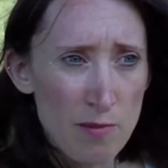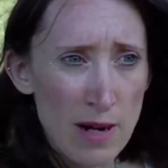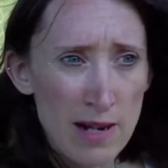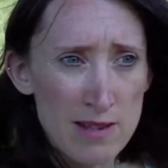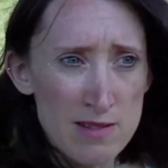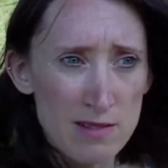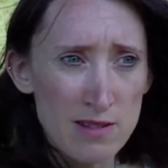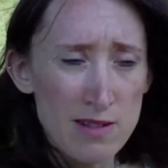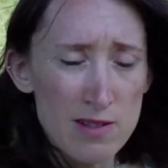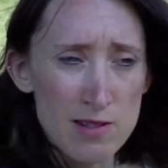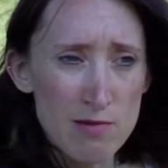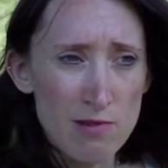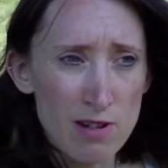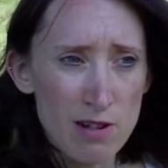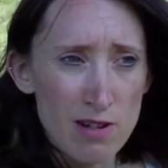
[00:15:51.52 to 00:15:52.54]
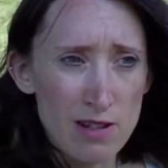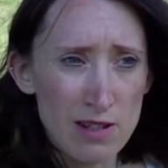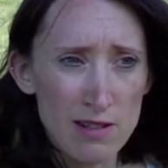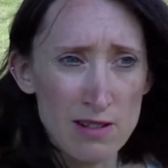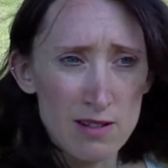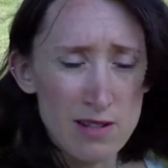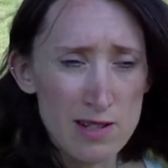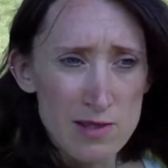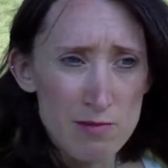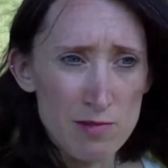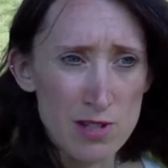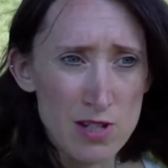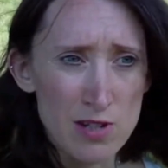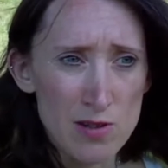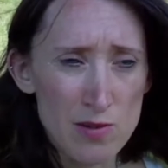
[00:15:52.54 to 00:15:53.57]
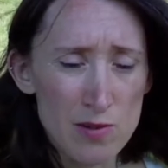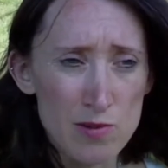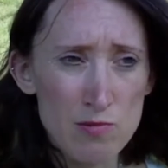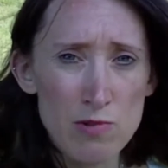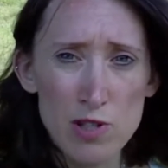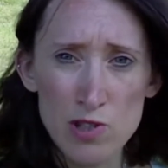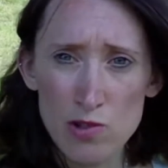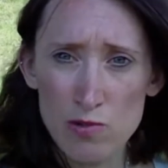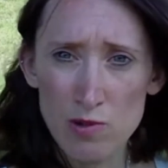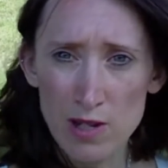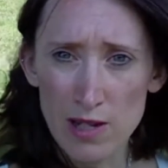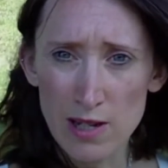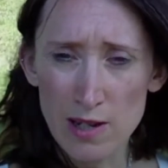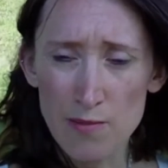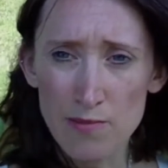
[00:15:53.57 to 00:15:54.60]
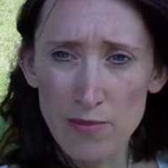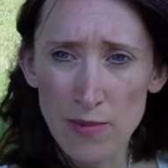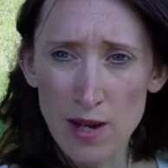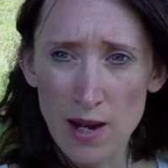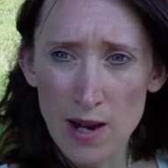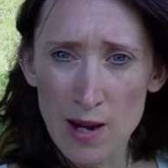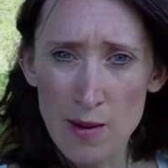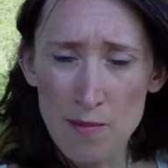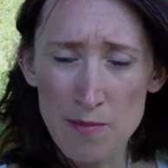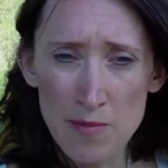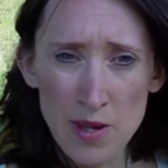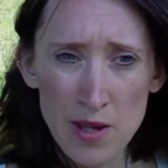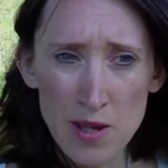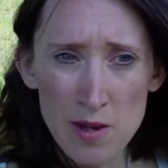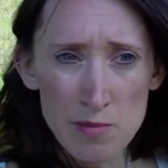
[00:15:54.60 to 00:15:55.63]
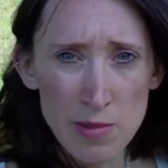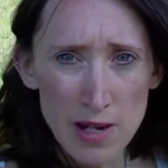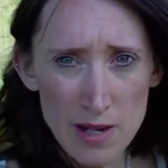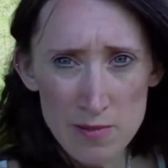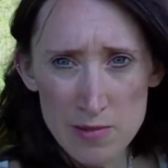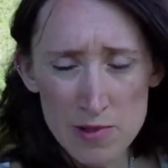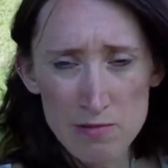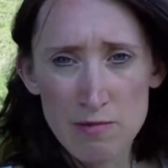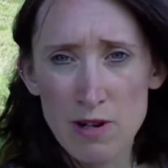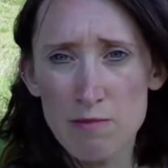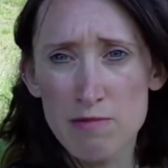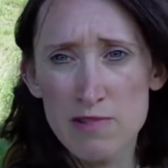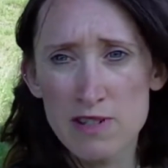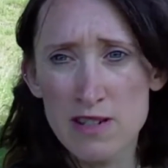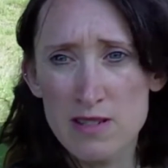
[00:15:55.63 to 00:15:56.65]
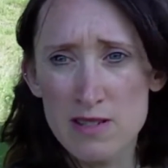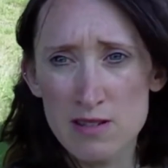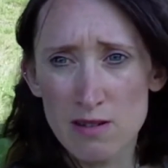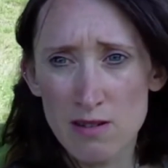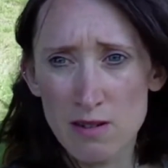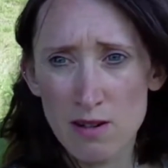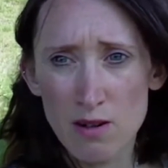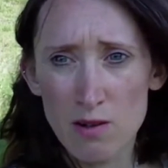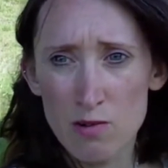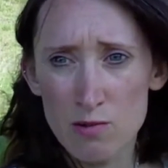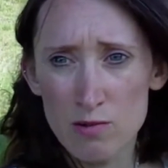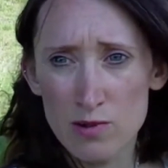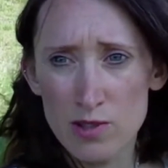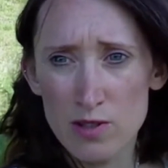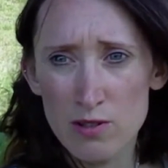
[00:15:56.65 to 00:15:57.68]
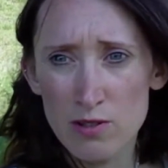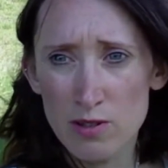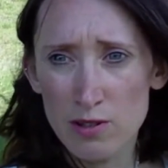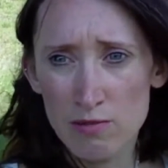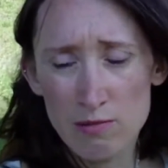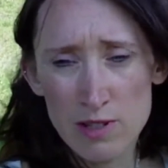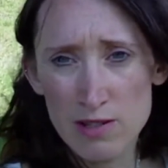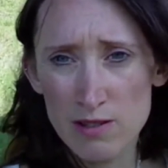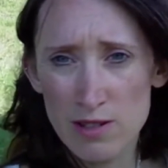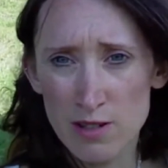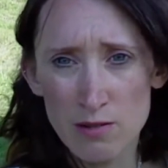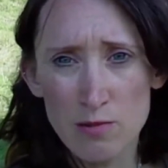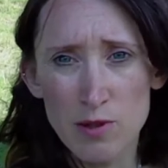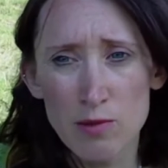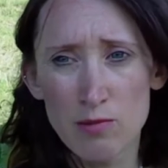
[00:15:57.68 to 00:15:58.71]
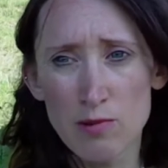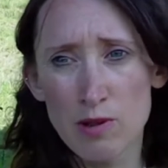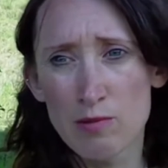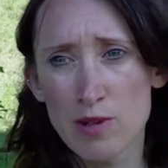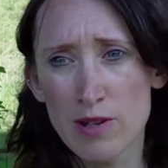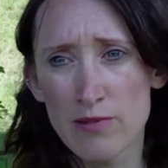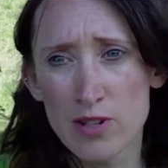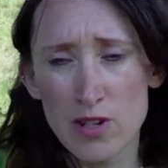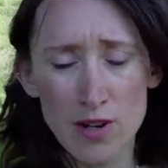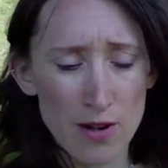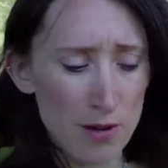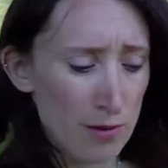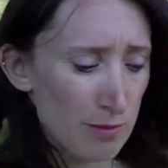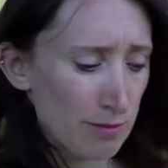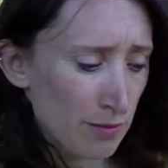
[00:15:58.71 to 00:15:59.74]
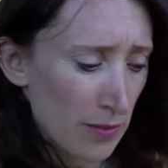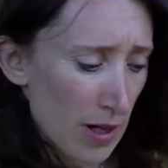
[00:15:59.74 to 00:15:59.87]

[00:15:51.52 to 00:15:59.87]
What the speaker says: battle, and it's quite likely that these were used ritually, perhaps to represent a horned god. We'll never know.